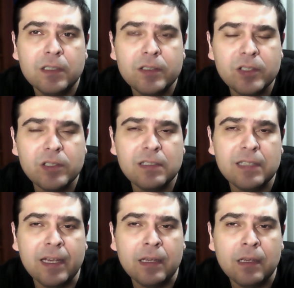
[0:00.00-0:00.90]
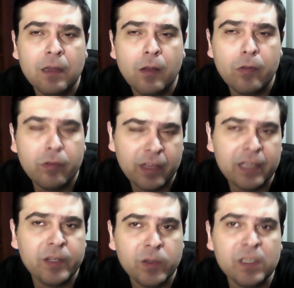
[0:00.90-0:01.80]
to say
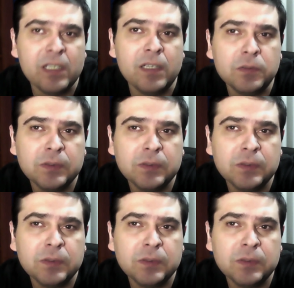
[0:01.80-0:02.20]
thank you enough.